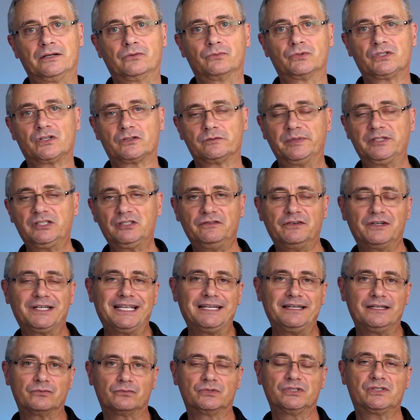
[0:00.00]
getting results? Because if you're
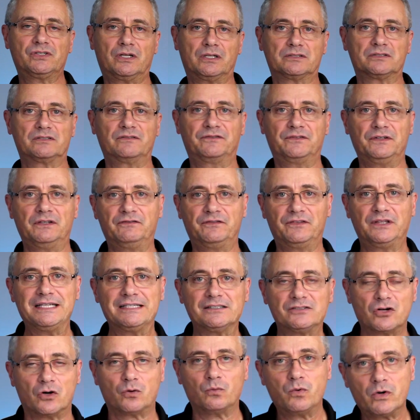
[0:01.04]
getting results, if, if
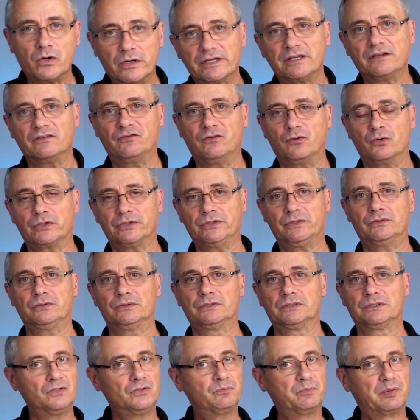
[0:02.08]
things are working for you,
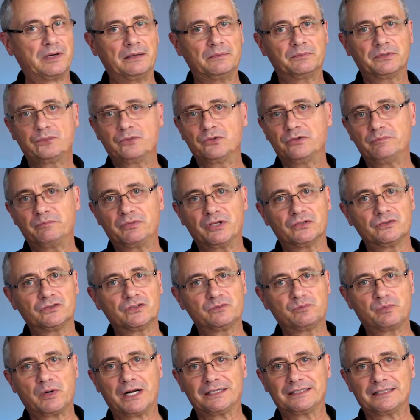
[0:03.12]
you probably wouldn't be on
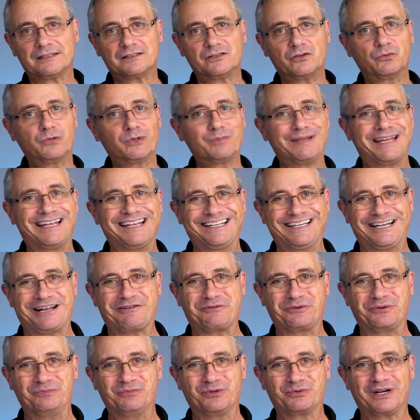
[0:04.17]
this broadcast. You wouldn't be hanging
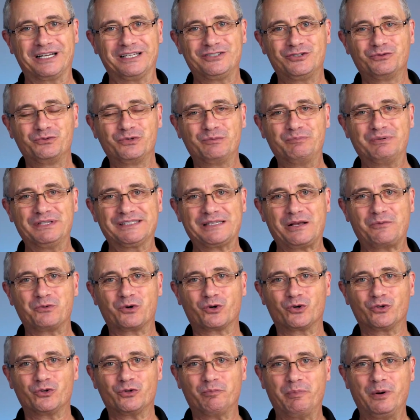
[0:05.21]
out with me, right? You would be
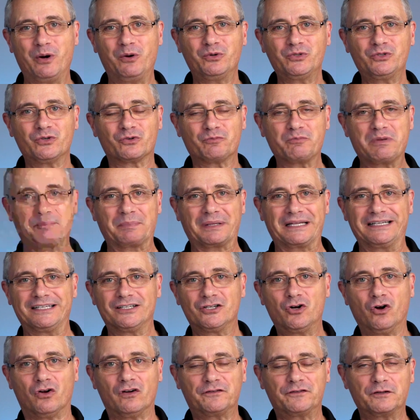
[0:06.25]
somewhere on the boat, or be
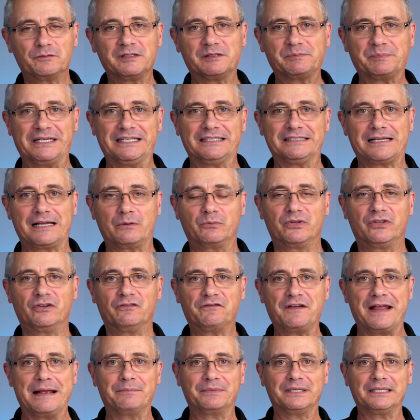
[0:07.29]
playing golf, you'd be spending time with
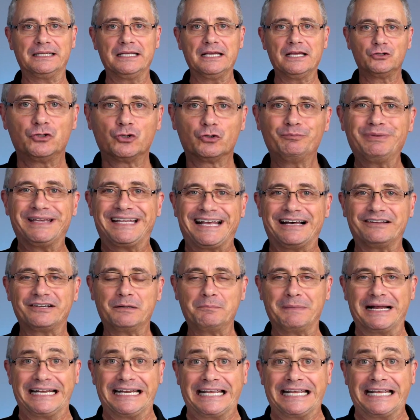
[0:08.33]
your family, you'd be counting